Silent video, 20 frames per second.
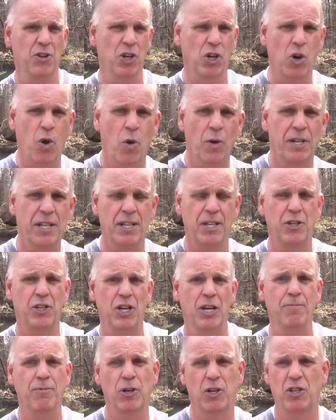You're going to the
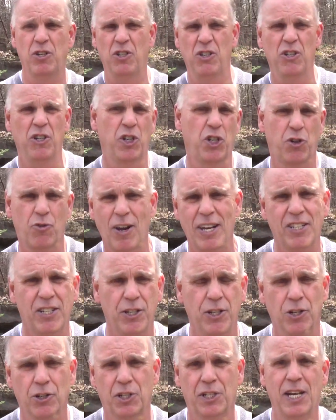gym, you're, you're
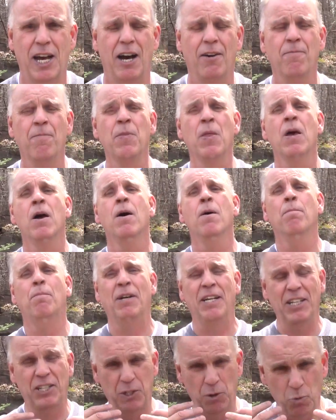stressing yourself,
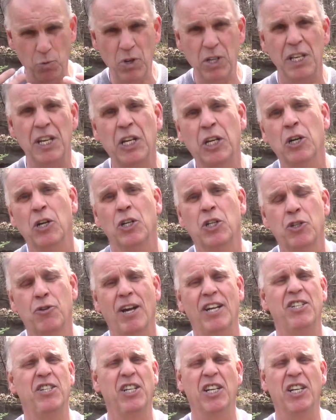but it's a really good stress.